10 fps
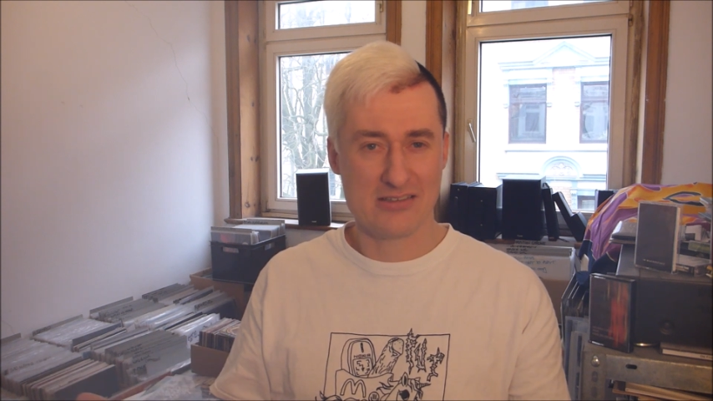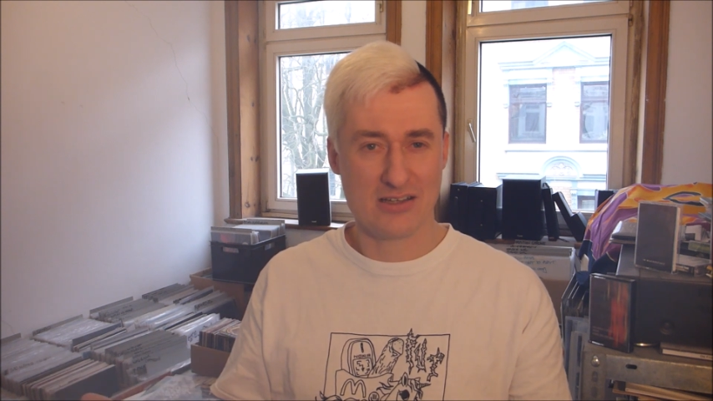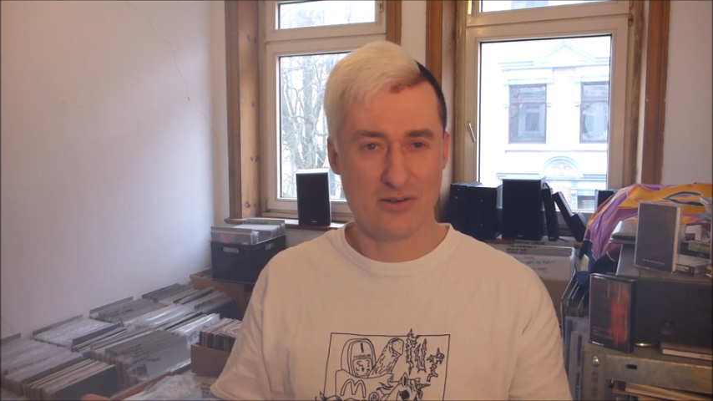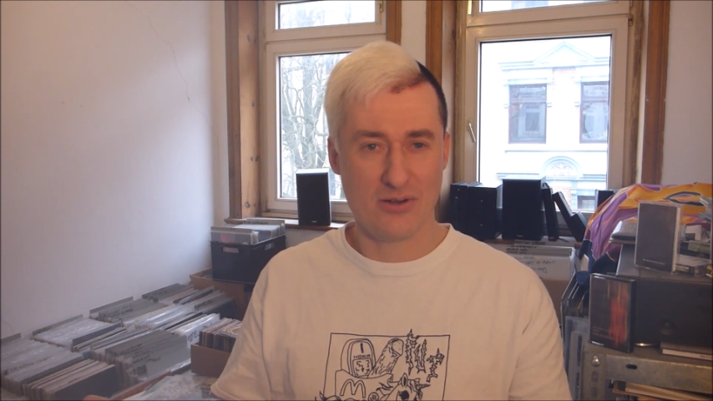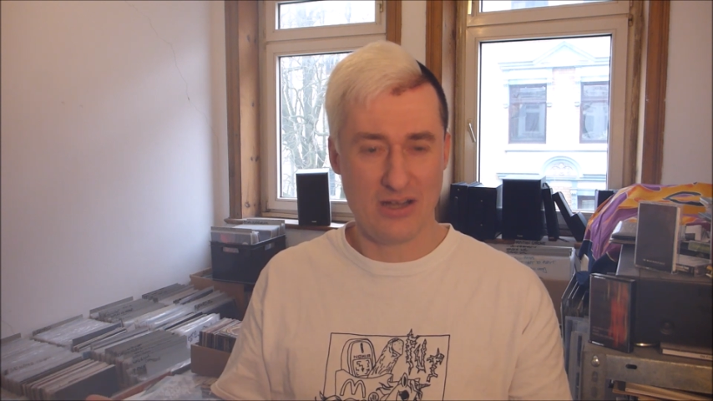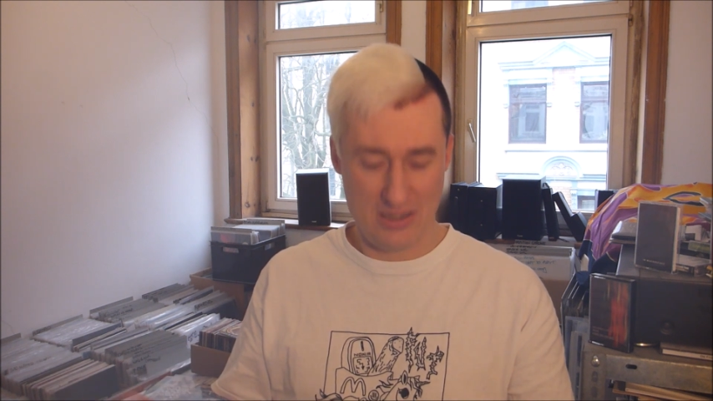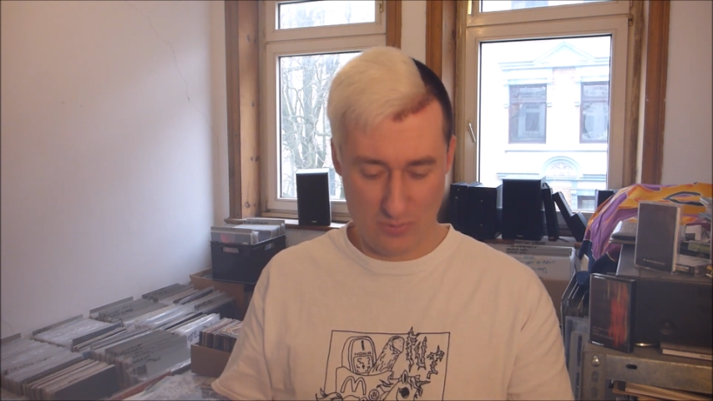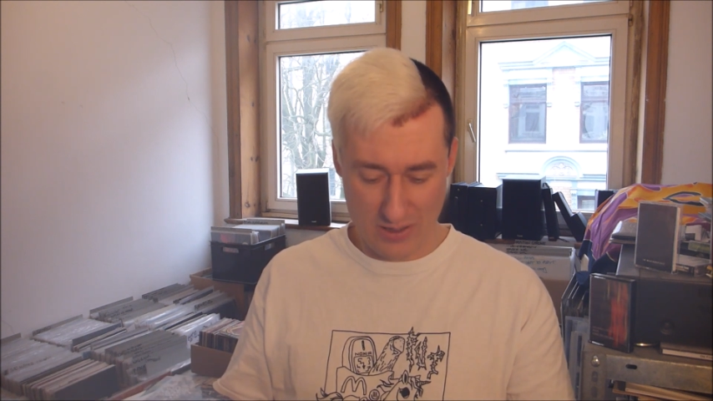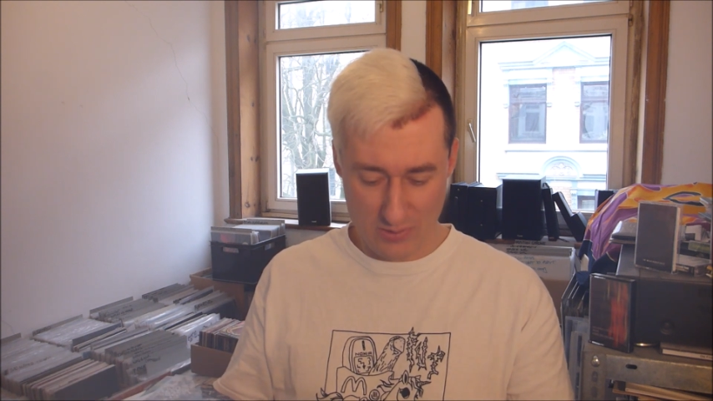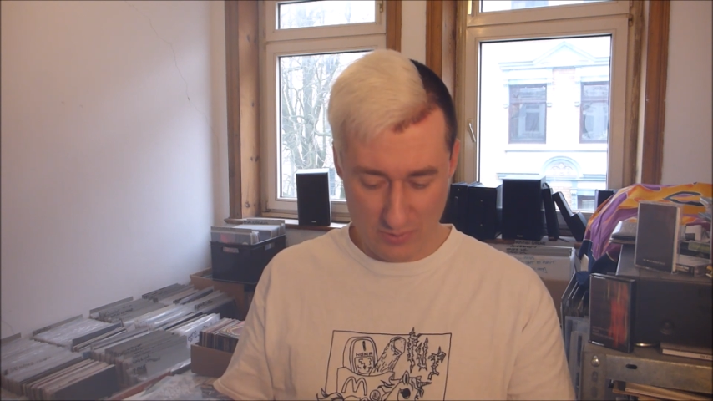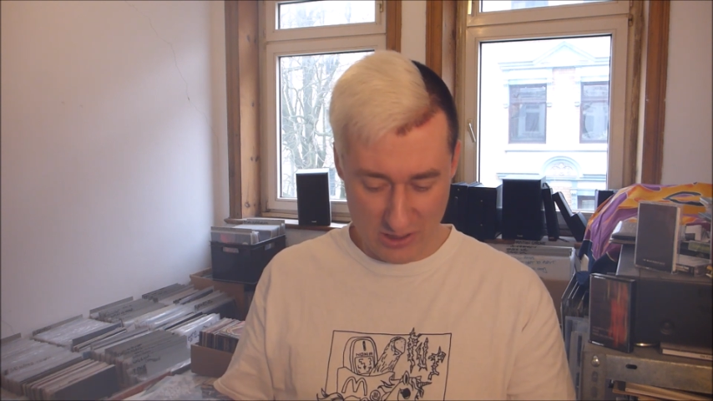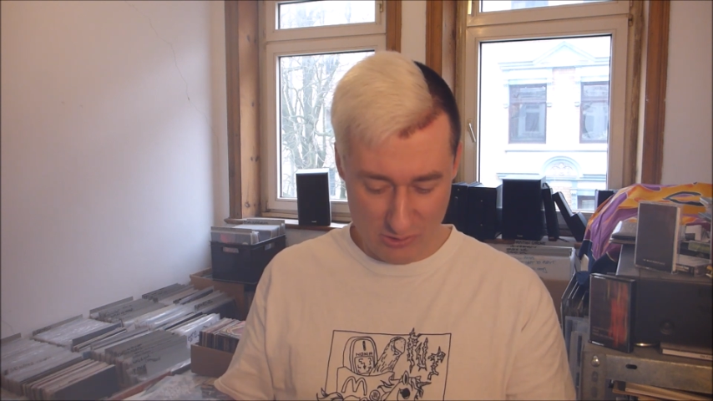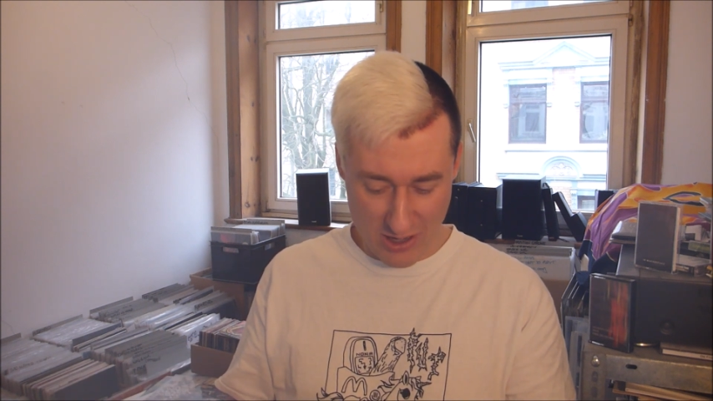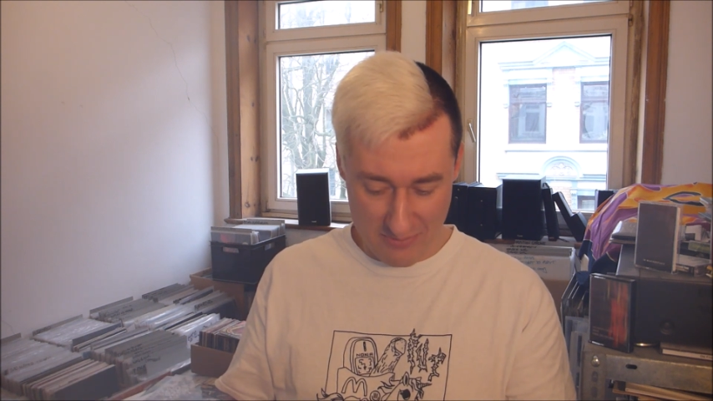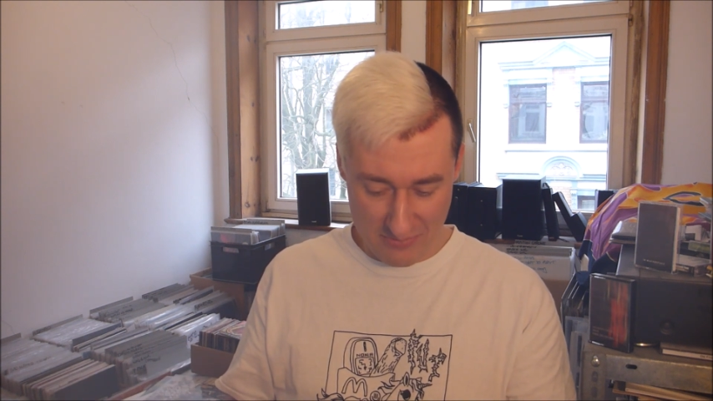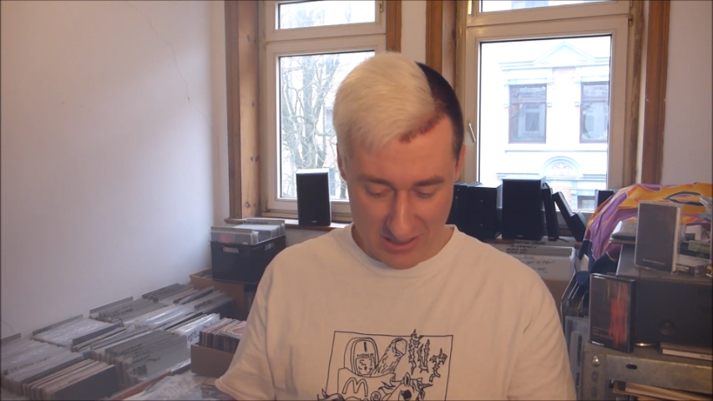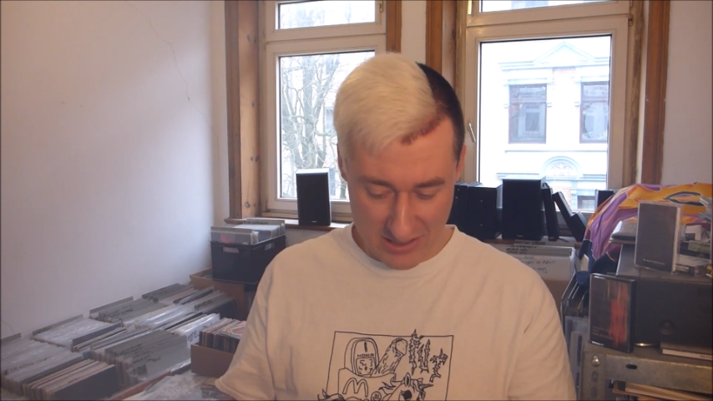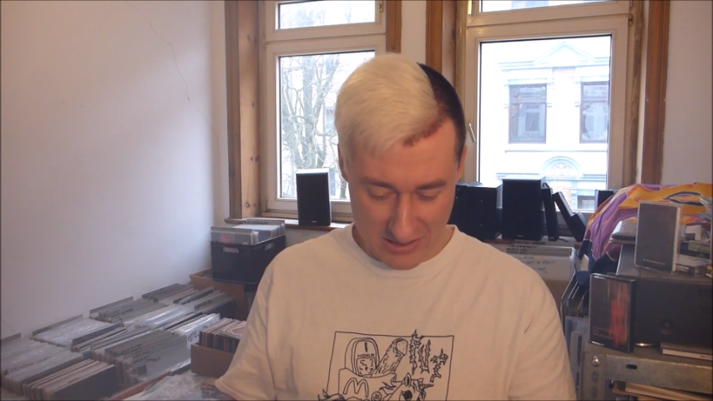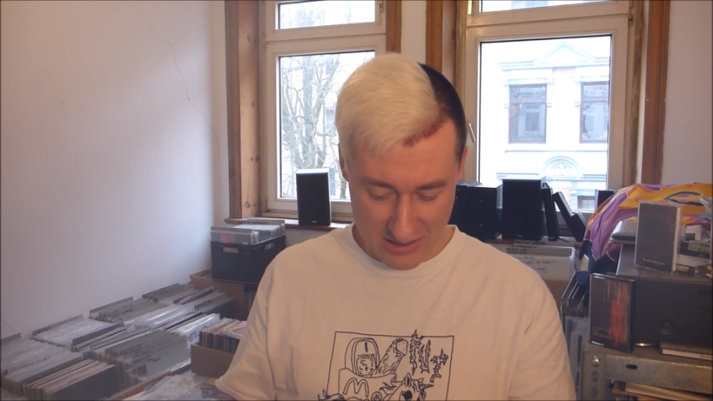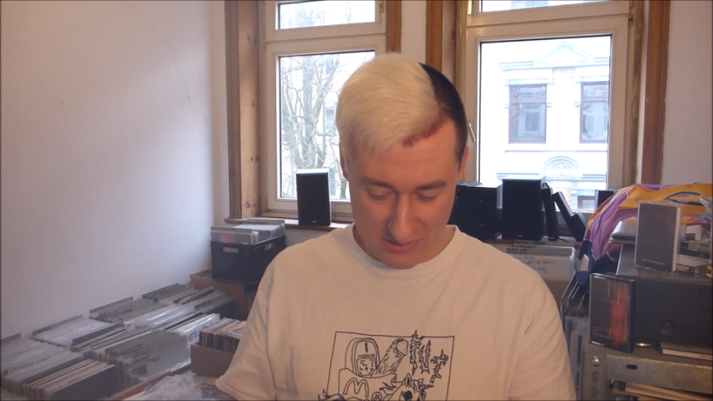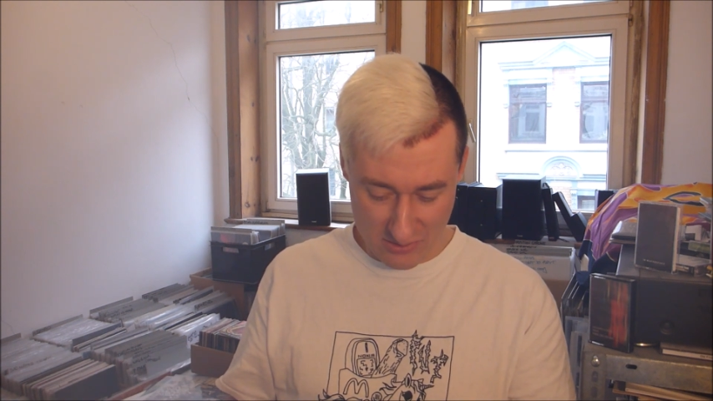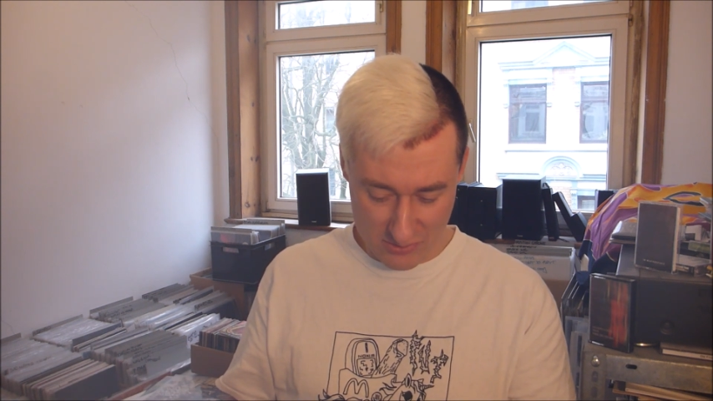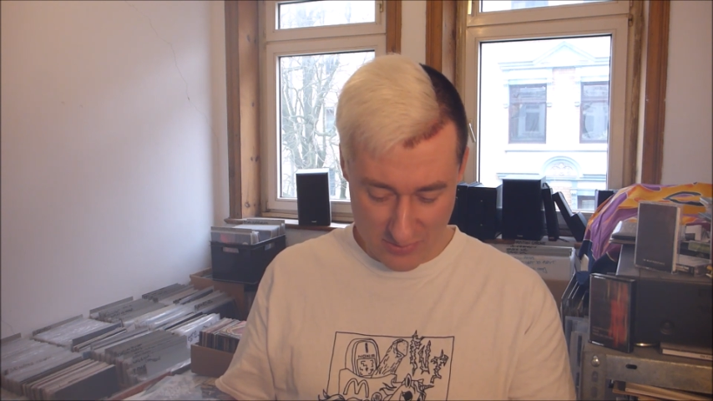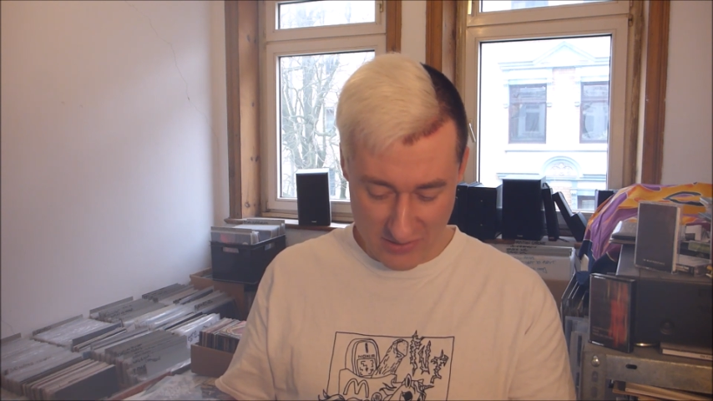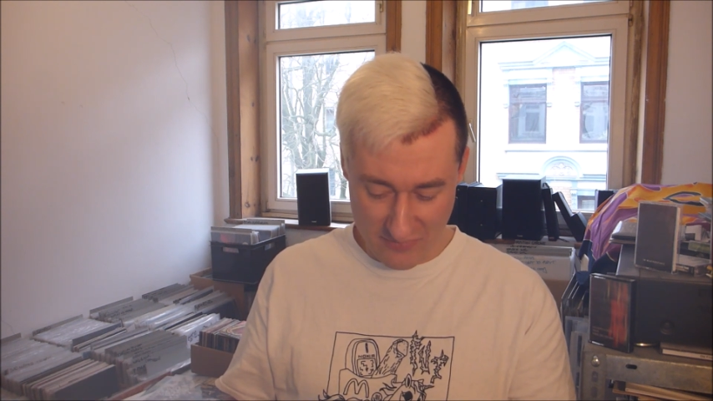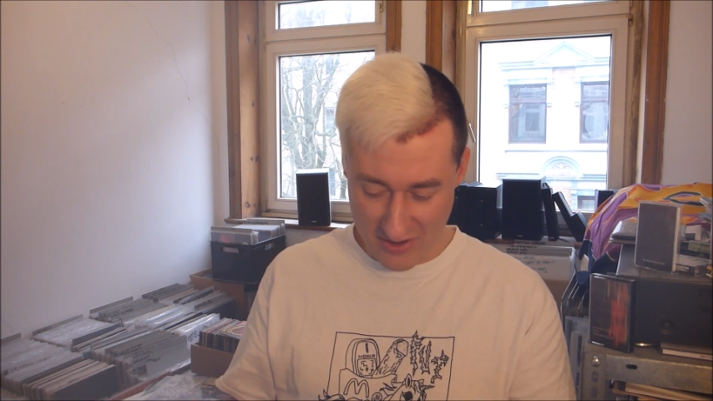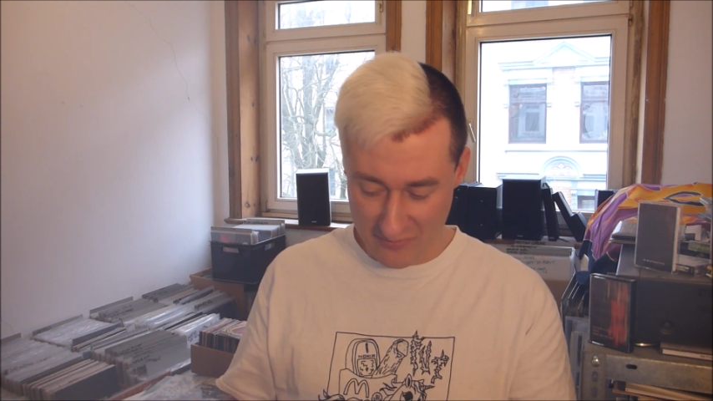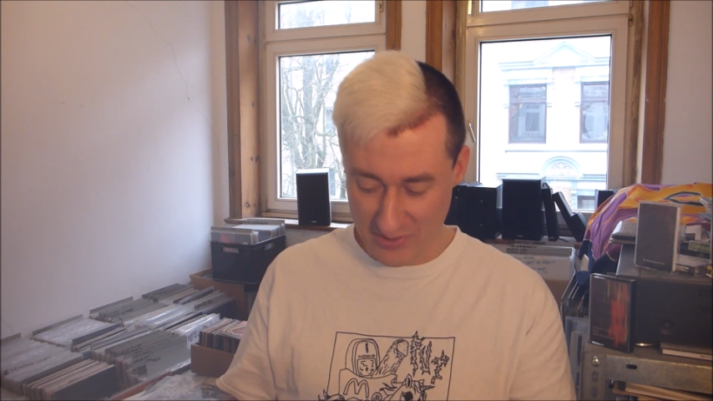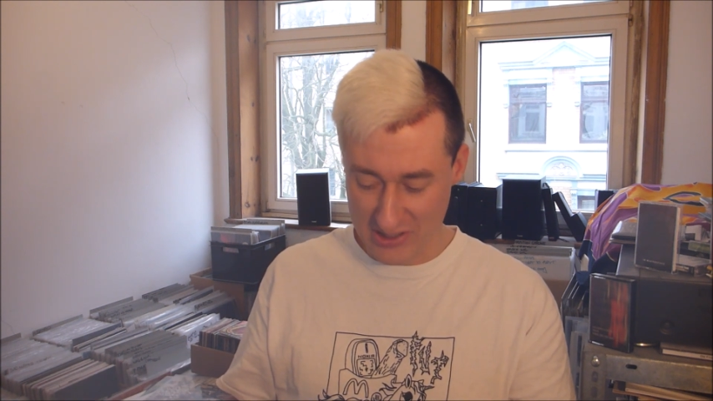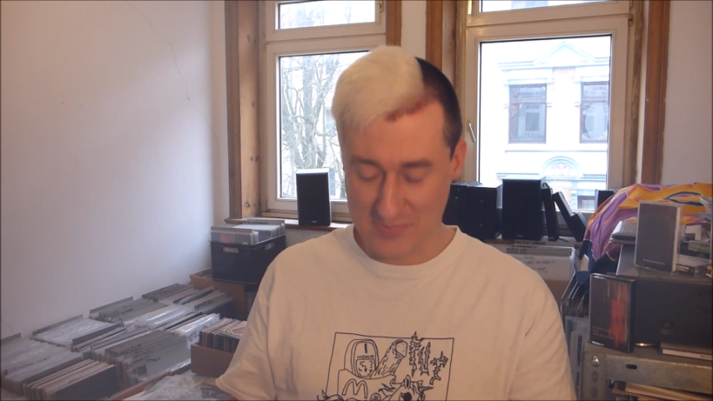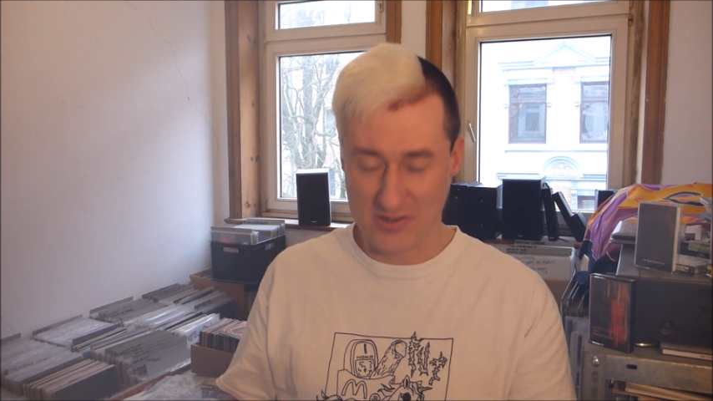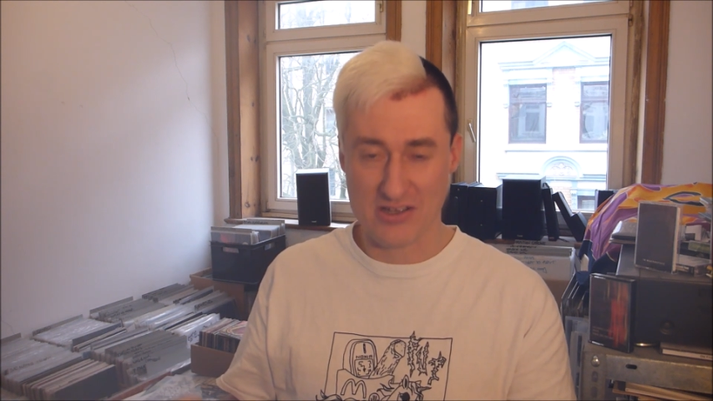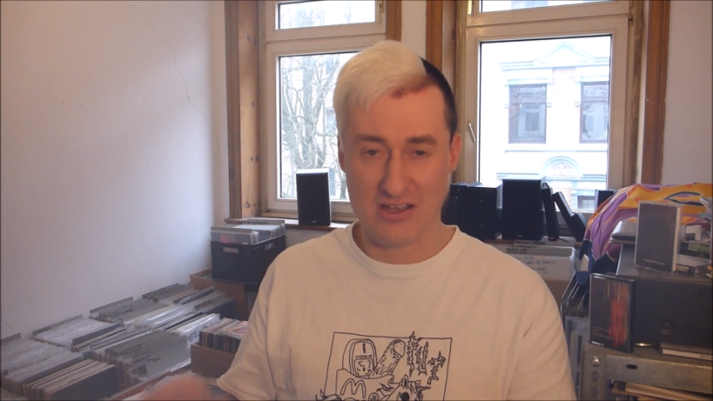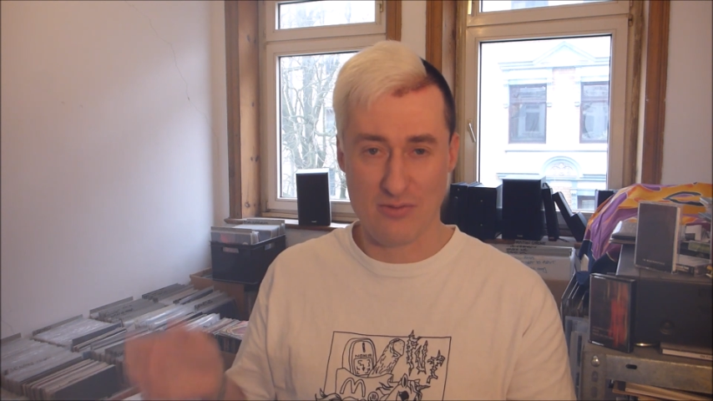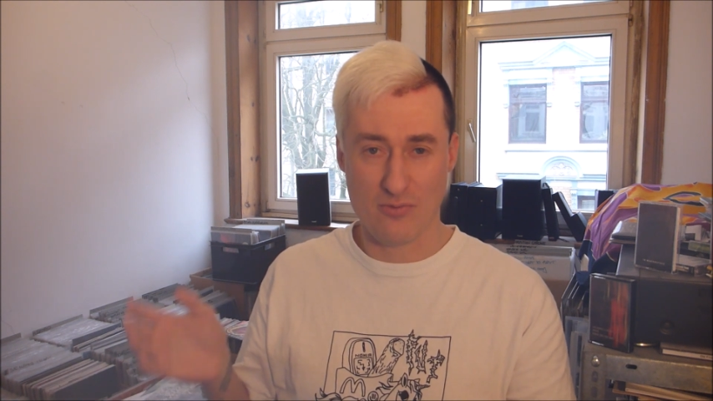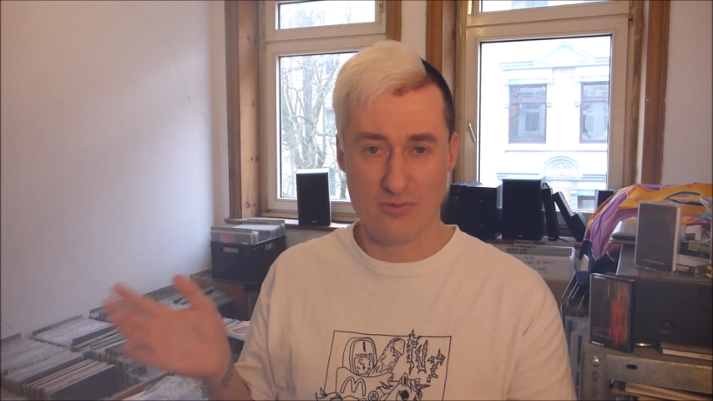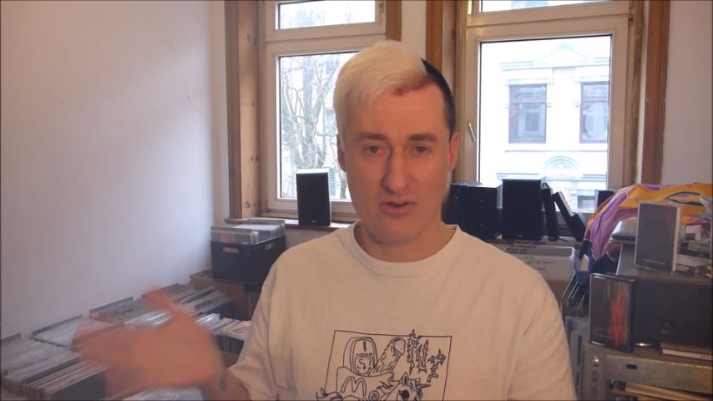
So well, we cram like, I don't know, 25 minutes per,